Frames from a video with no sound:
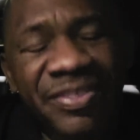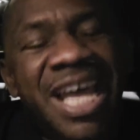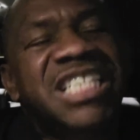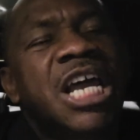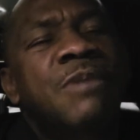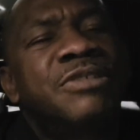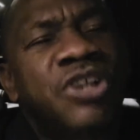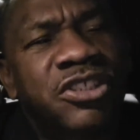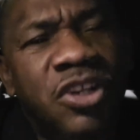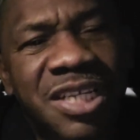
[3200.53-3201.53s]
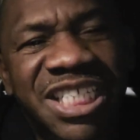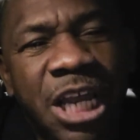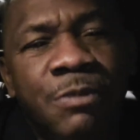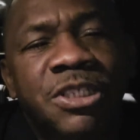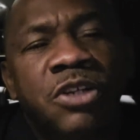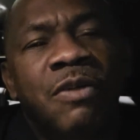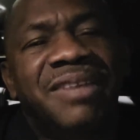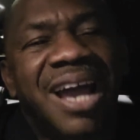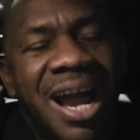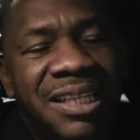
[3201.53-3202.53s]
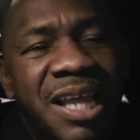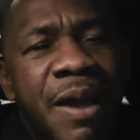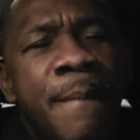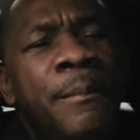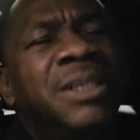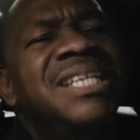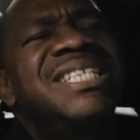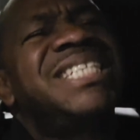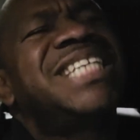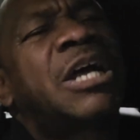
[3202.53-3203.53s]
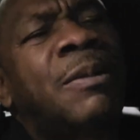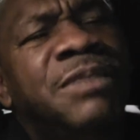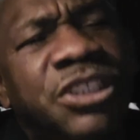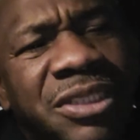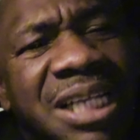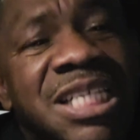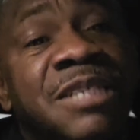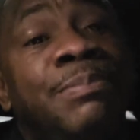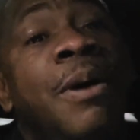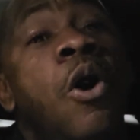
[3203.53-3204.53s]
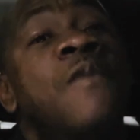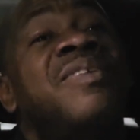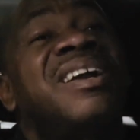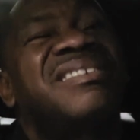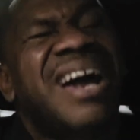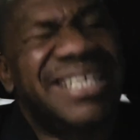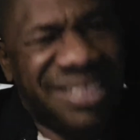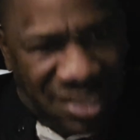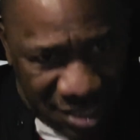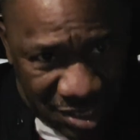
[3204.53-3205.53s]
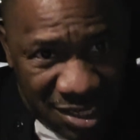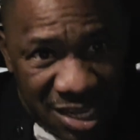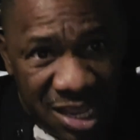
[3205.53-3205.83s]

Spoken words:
That circumcision is not the circumcision of the hand, but it's the circumcision that is of Christ.